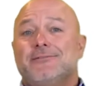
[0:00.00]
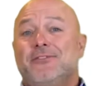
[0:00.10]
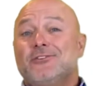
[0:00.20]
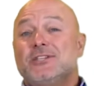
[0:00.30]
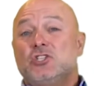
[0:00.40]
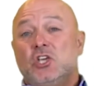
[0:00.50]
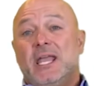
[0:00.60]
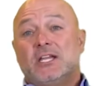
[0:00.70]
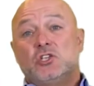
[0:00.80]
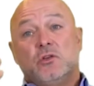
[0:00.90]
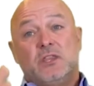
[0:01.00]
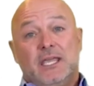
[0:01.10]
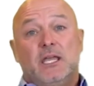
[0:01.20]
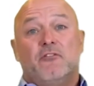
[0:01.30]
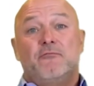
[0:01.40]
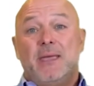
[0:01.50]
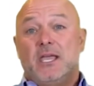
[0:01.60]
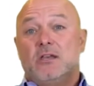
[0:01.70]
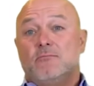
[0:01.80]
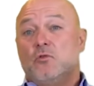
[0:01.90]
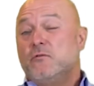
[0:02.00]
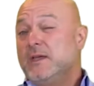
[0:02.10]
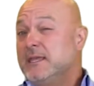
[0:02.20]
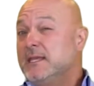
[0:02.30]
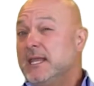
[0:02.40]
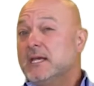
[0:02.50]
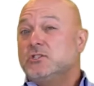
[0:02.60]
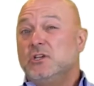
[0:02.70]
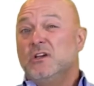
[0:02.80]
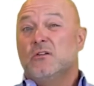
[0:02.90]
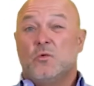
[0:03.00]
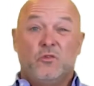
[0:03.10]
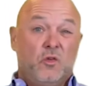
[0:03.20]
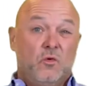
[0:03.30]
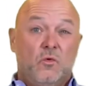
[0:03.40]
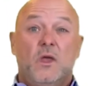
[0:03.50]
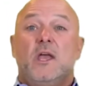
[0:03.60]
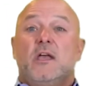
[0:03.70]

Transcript: if there's a chance you're thinking of making a move in the next year or two,